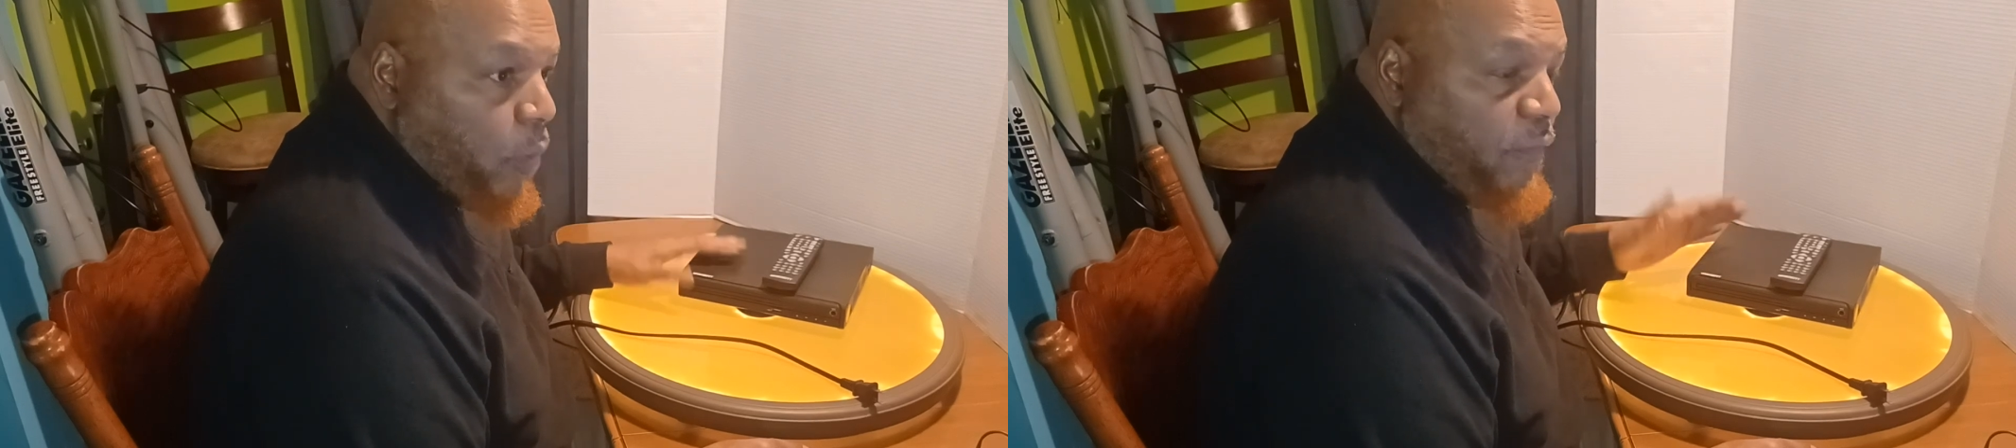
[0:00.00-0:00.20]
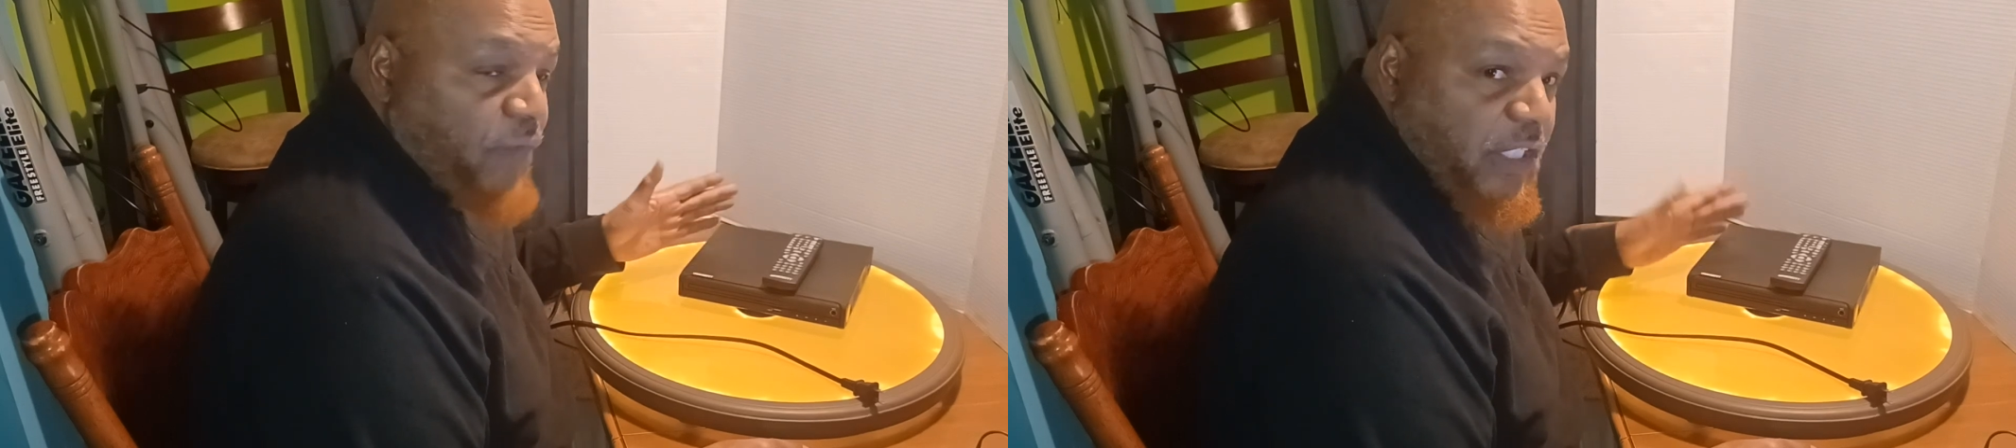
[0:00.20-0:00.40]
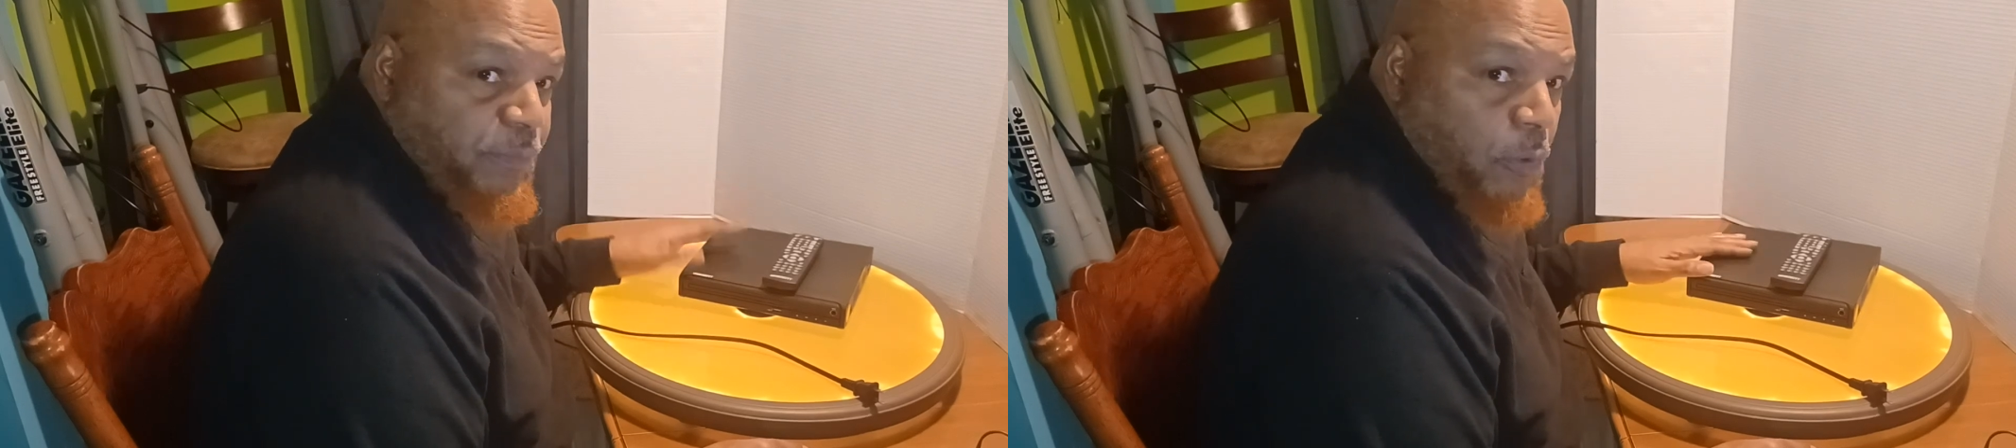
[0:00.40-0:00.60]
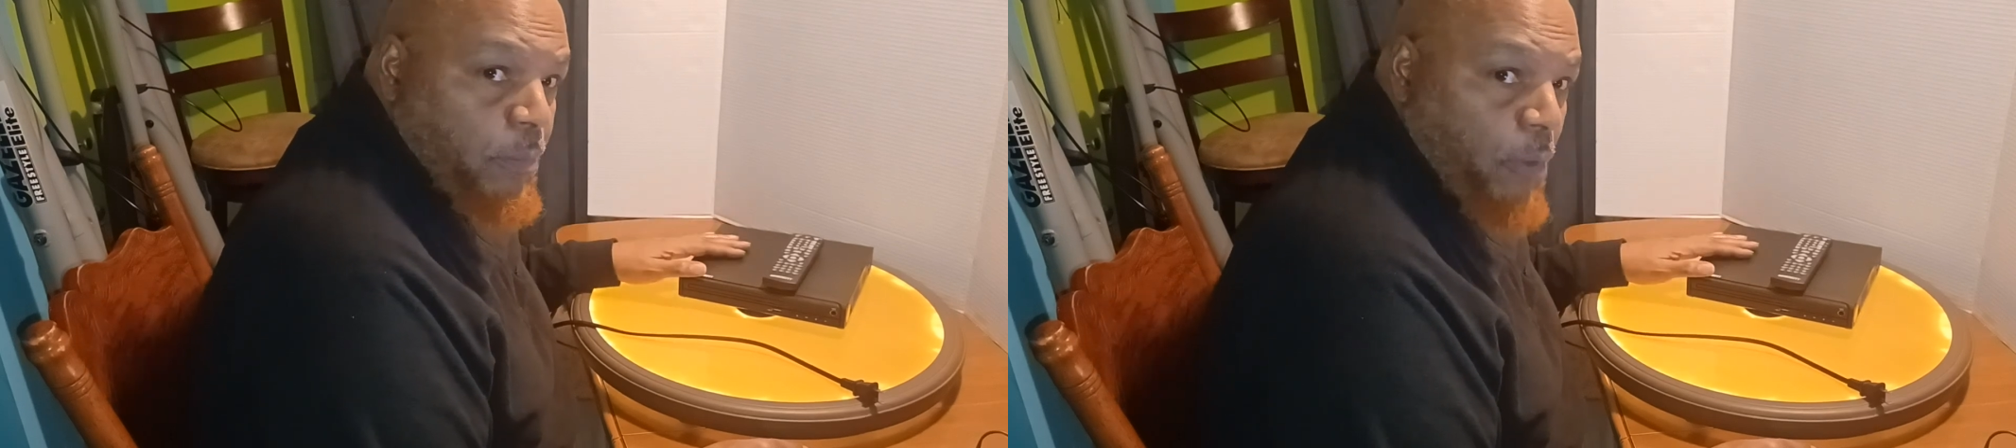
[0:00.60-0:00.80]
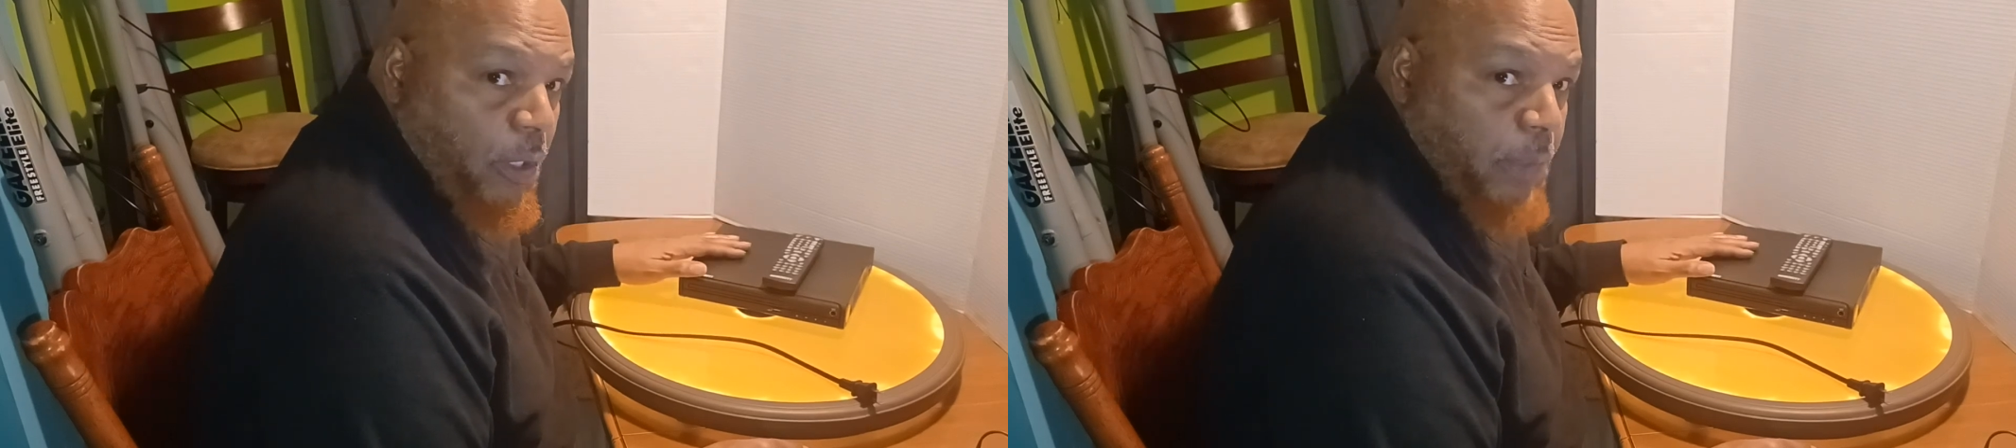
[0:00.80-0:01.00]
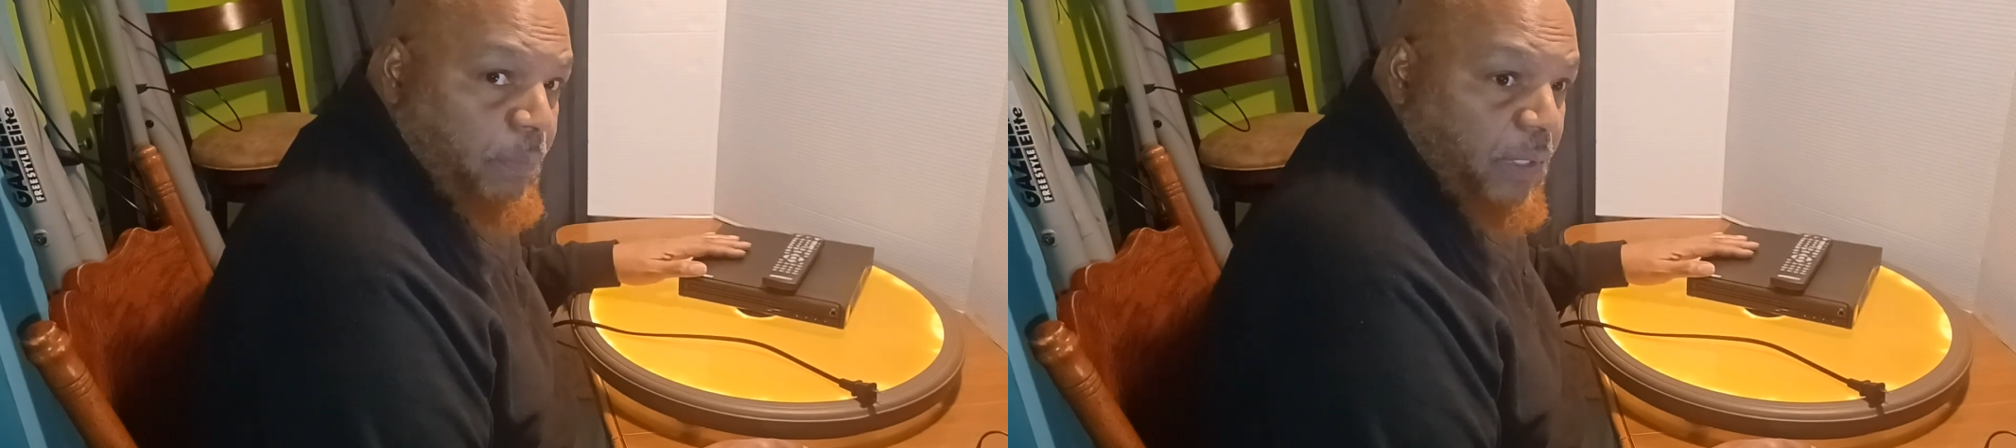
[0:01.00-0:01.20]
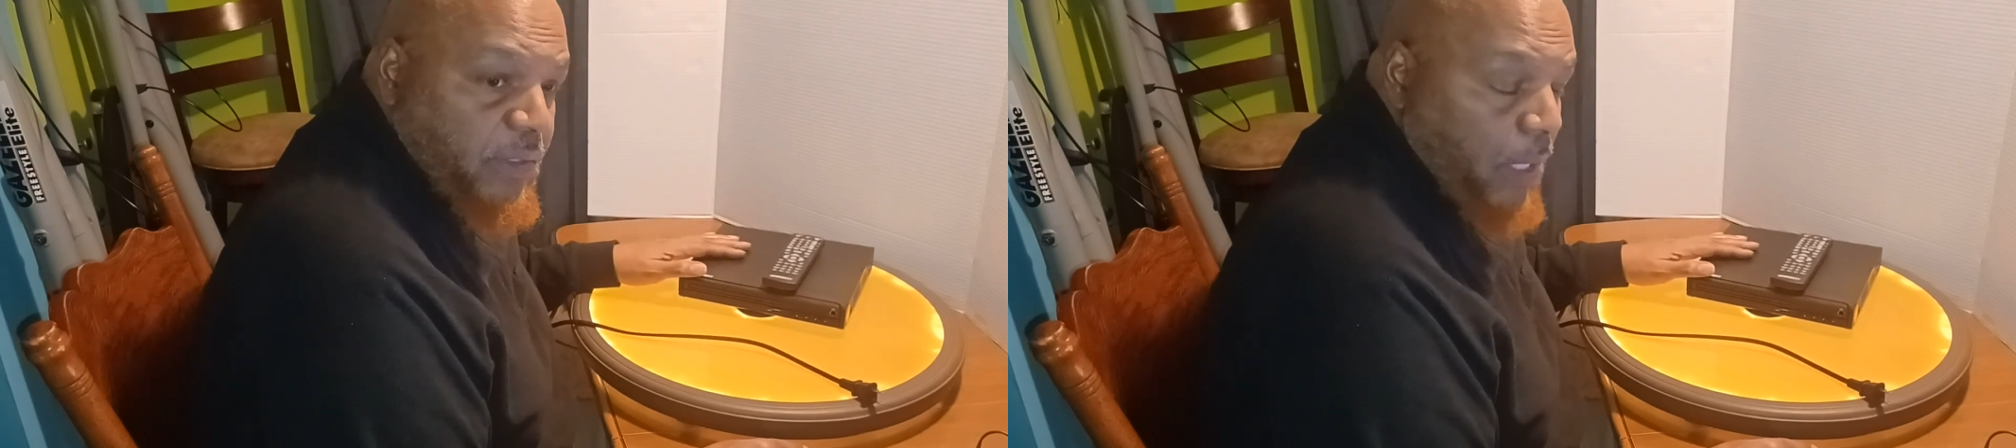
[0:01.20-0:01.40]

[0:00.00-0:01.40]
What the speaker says: Facebook Marketplace.